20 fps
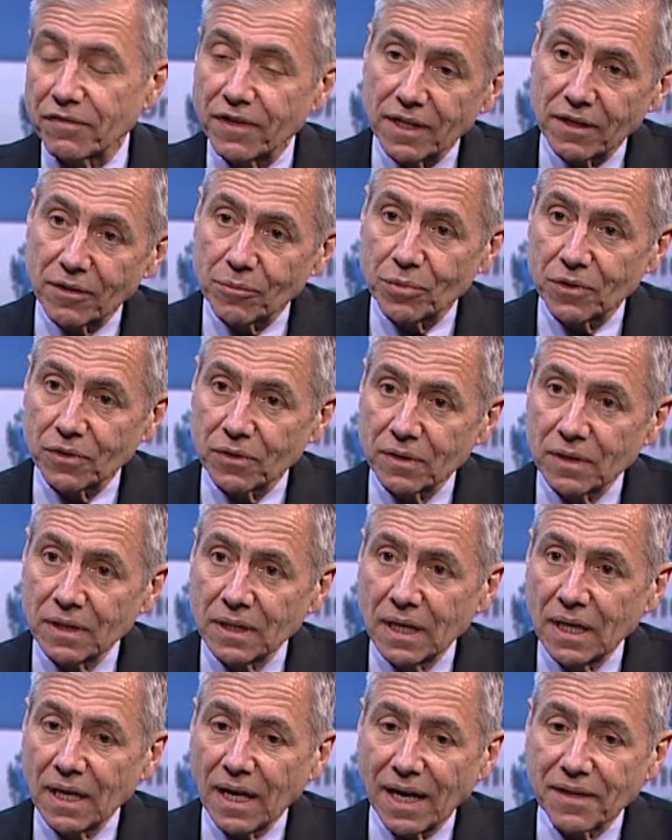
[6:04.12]
available.
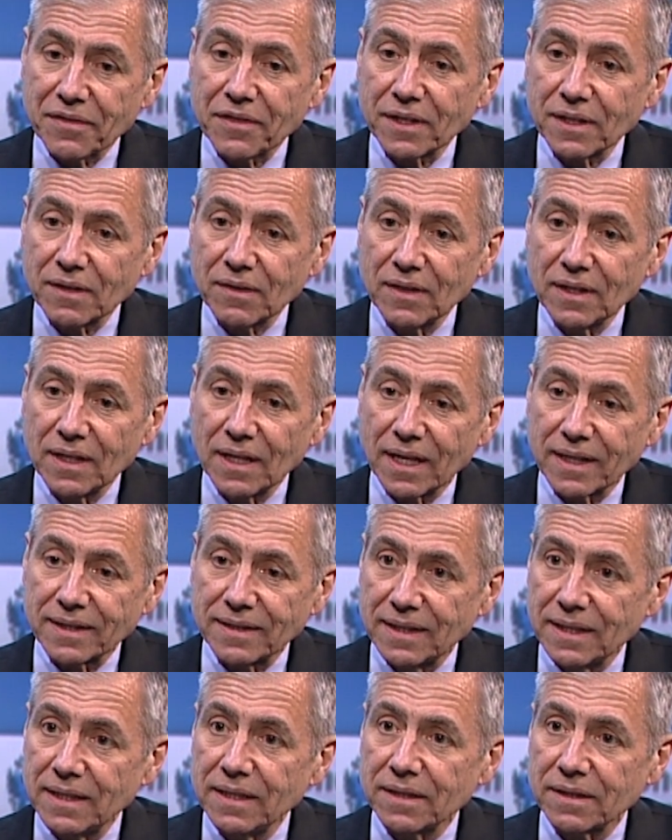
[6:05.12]
I think the
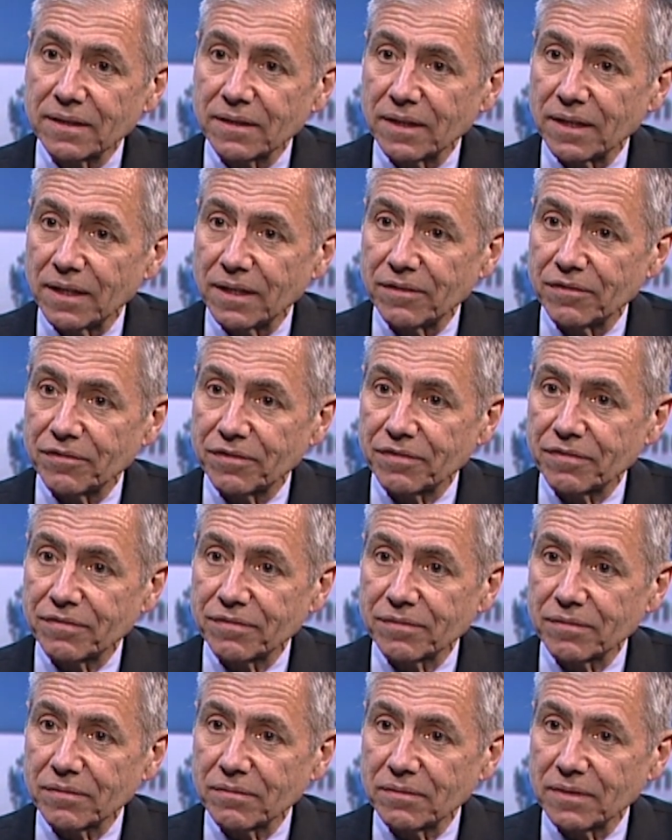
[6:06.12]
idea of
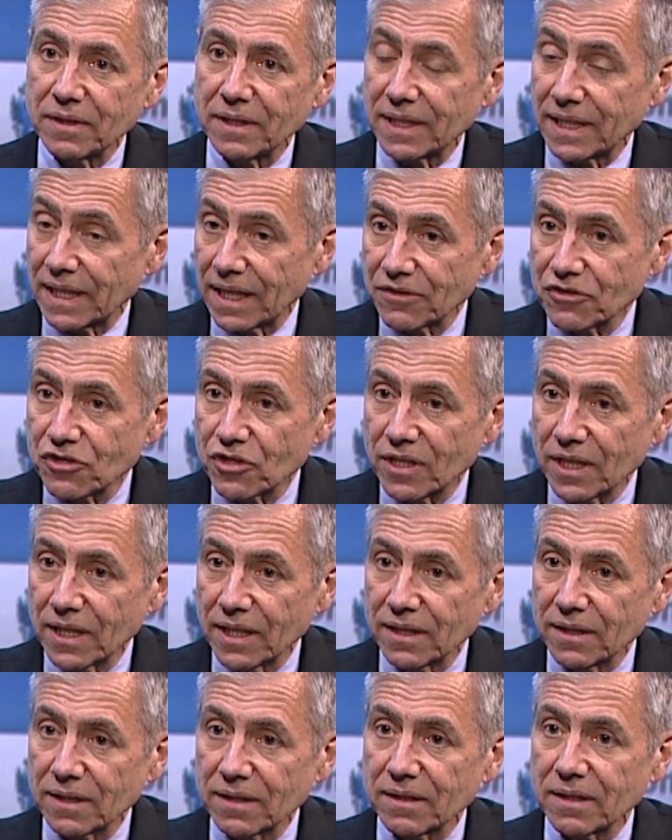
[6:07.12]
getting
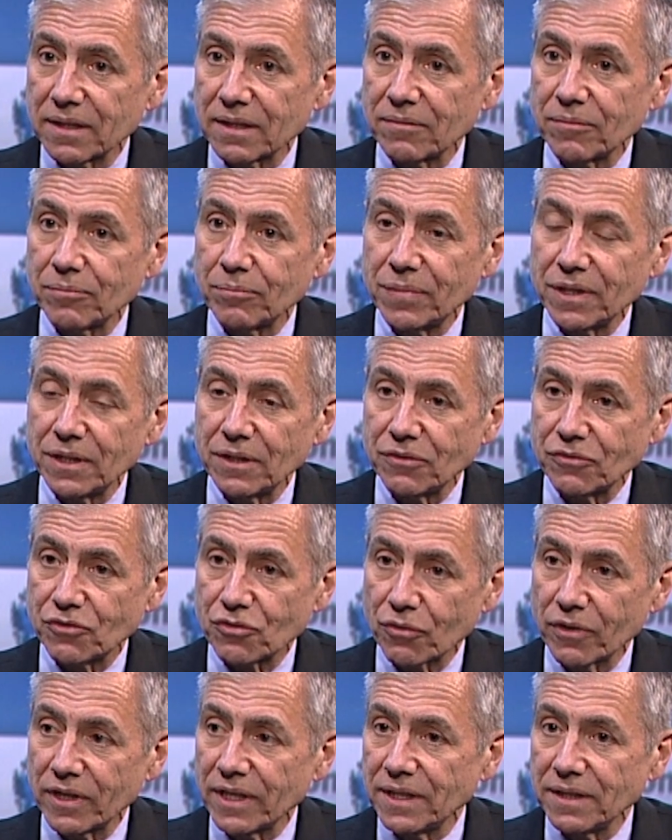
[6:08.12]
educated and being
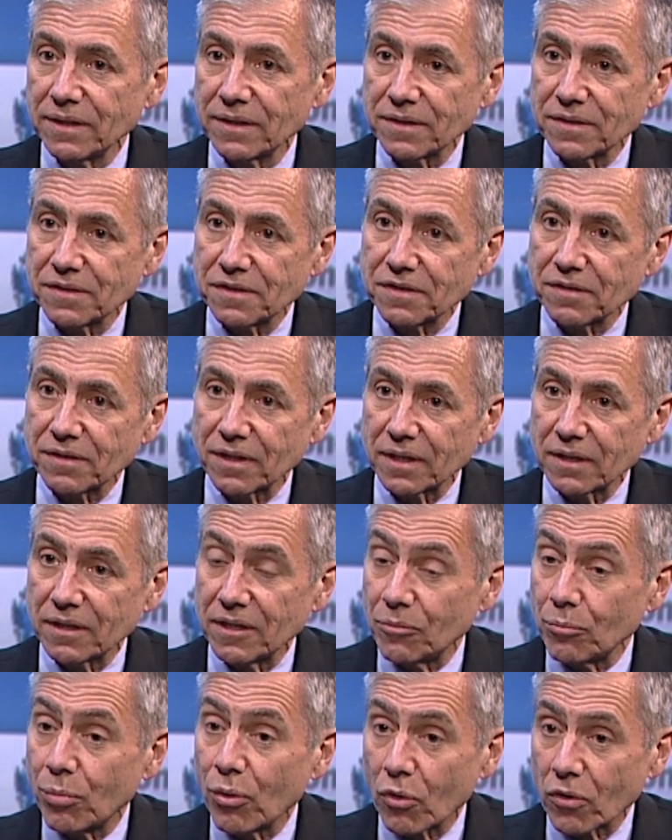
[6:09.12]
trained is
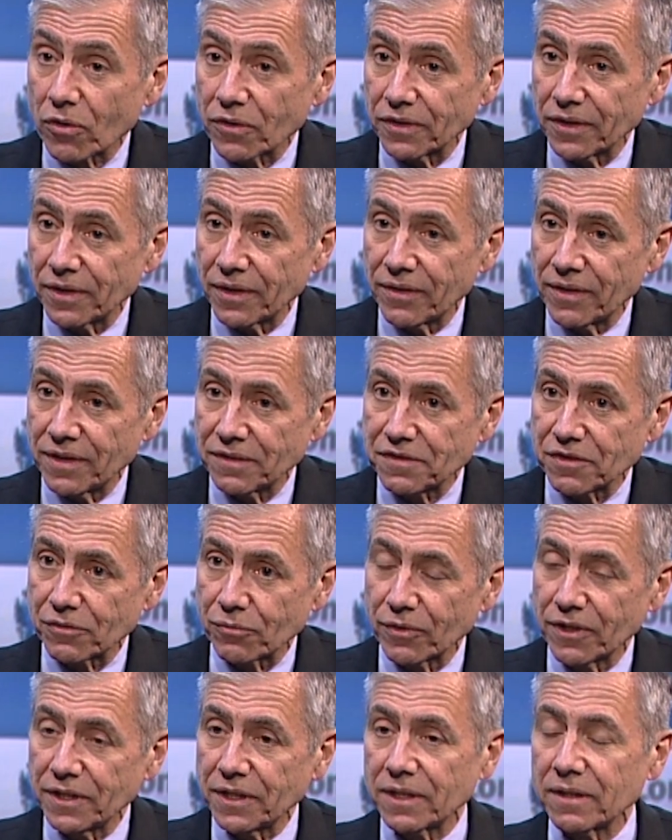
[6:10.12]
important in this
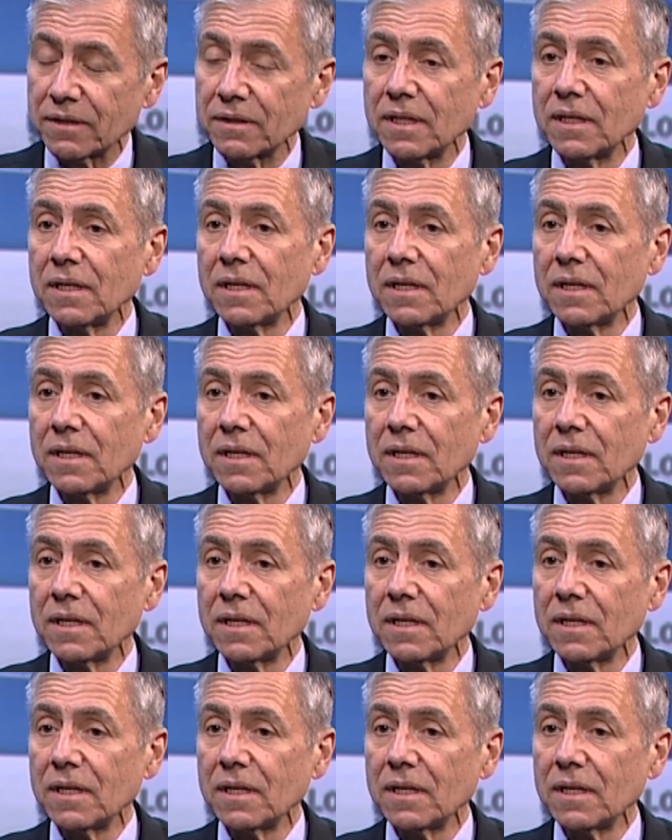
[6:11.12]
arena.